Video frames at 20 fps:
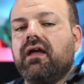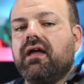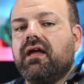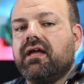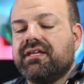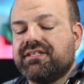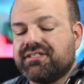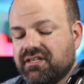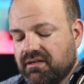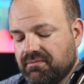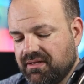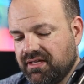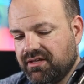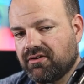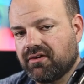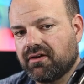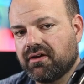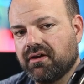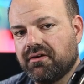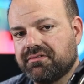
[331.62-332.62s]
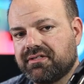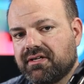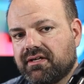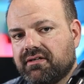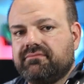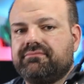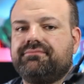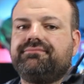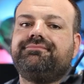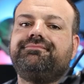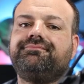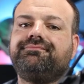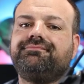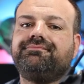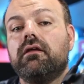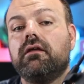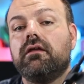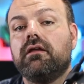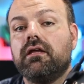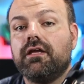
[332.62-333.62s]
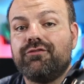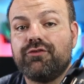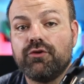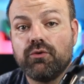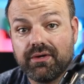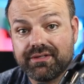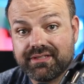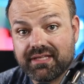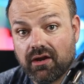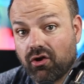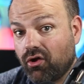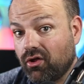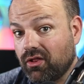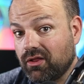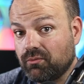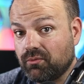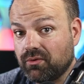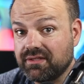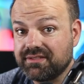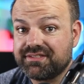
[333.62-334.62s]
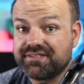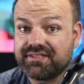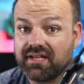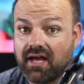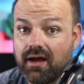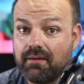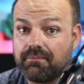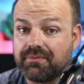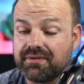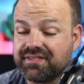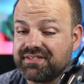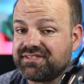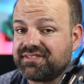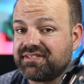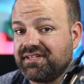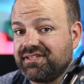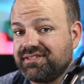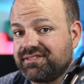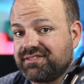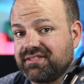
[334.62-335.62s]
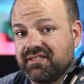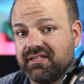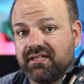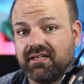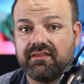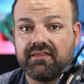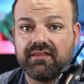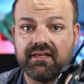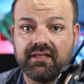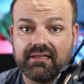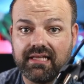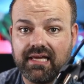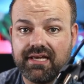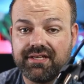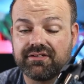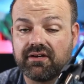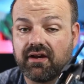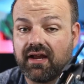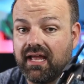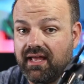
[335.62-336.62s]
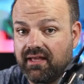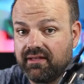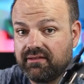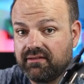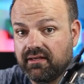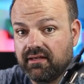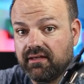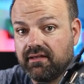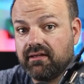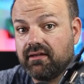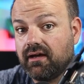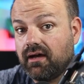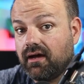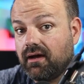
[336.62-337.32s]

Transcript: is going to be your go-to. If you want that all-in-one stop with the CNC, the laser, and the